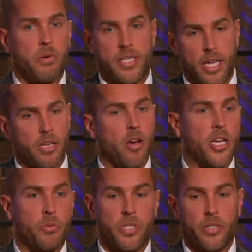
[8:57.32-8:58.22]
Whereas the other
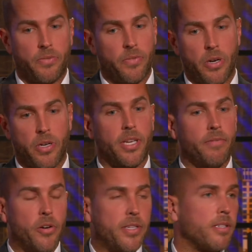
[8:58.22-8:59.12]
guys were just very,
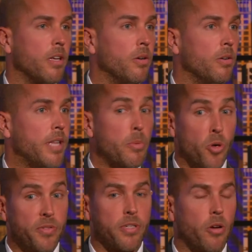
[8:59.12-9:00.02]
very slow. They
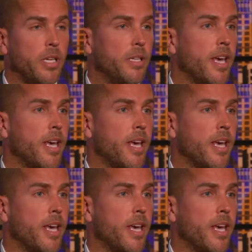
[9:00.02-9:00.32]
move slowly in the